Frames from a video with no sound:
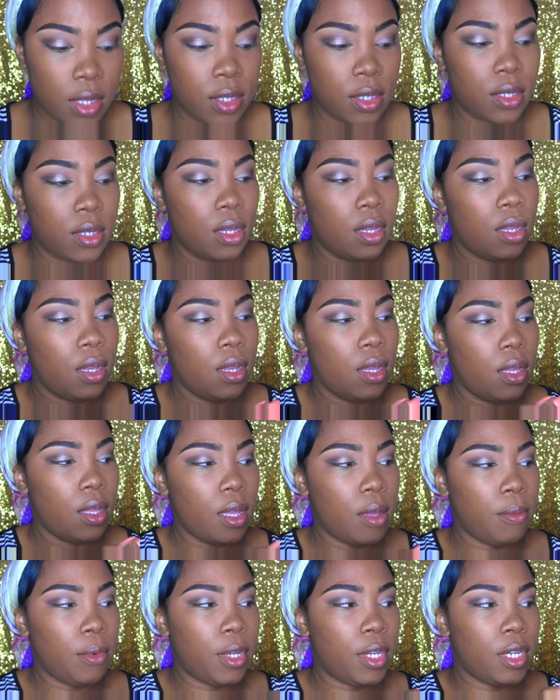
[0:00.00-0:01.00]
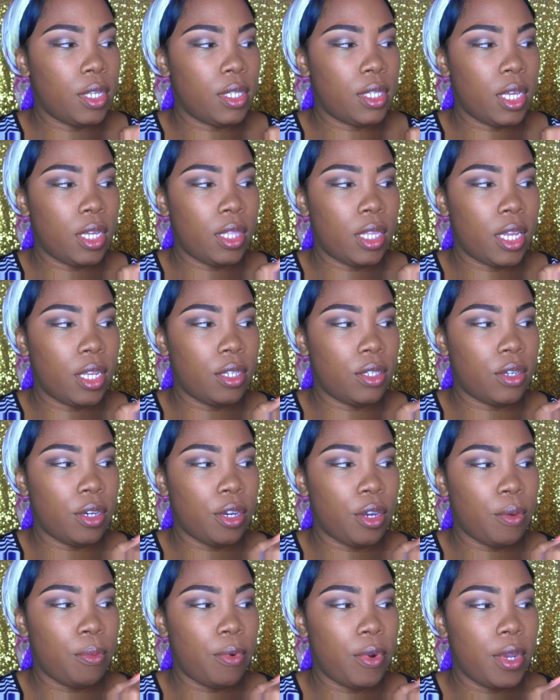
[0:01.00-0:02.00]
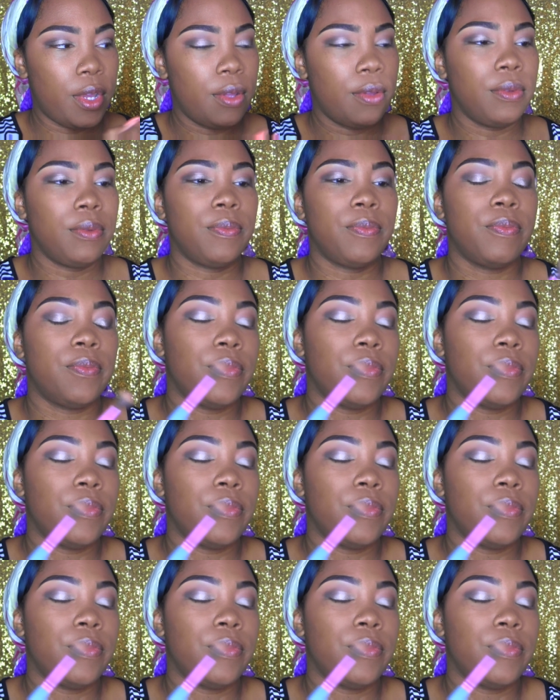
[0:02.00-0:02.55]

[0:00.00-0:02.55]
and I'm going to take that darker brown